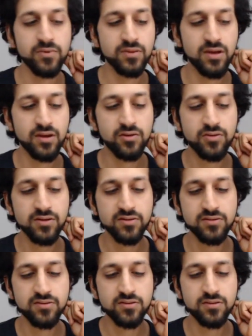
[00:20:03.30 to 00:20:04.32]
the
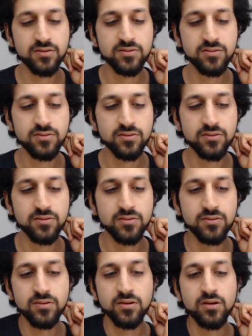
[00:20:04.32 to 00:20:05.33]
increase
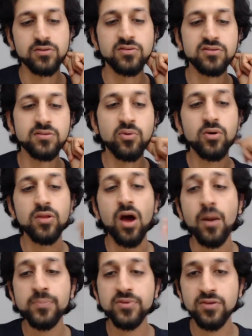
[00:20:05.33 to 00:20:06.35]
to support
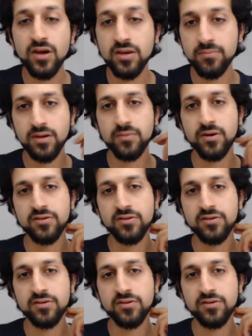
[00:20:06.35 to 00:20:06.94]
up to 8 megabytes.